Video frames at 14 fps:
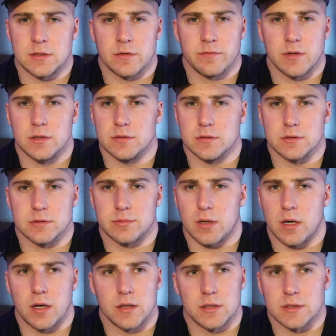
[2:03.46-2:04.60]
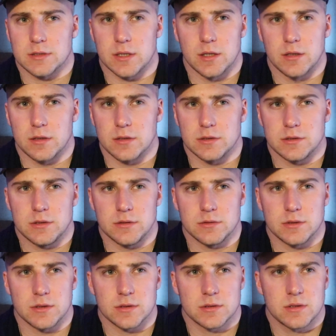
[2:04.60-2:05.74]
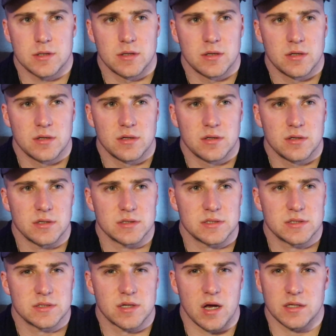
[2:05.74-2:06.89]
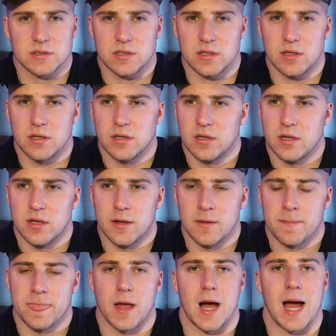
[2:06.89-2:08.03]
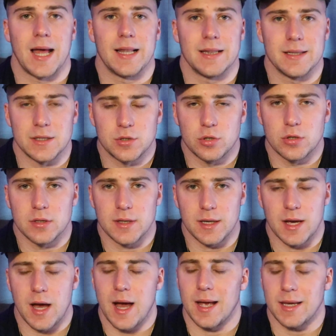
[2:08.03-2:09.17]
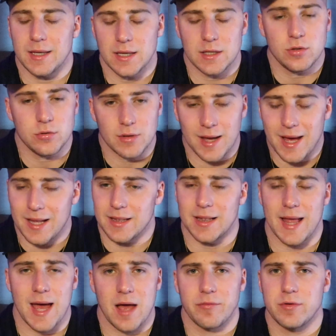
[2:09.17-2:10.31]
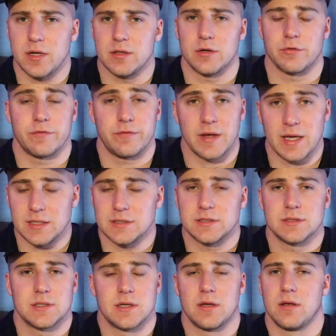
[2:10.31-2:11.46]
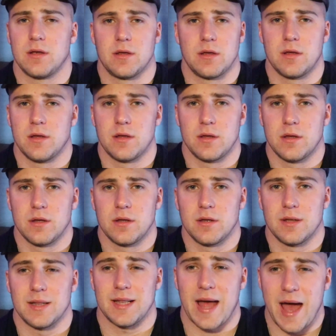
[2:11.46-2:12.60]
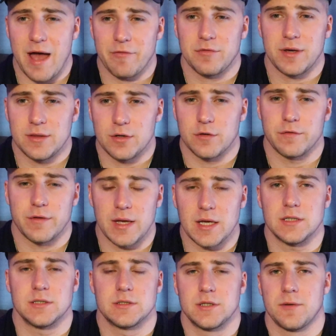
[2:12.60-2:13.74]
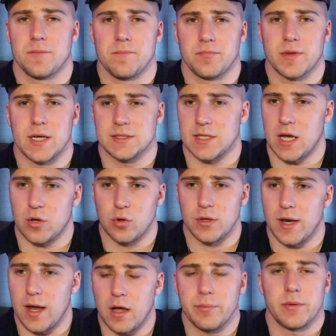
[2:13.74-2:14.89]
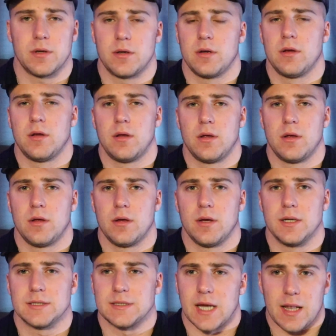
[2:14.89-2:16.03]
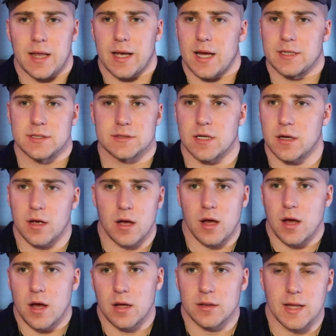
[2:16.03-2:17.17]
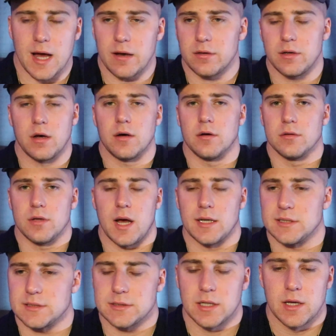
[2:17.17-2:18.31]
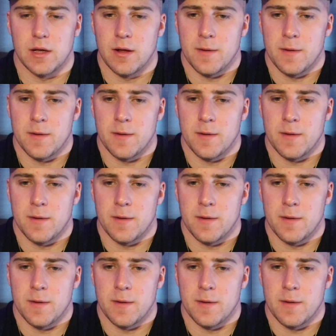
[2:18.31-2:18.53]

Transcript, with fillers: individuals, bro, they're just gonna look at you just disgusted. I literally, I kid you not, laughed in their face. Laughed in their face because I couldn't help it. It's not like I just like, oh, la no, I just,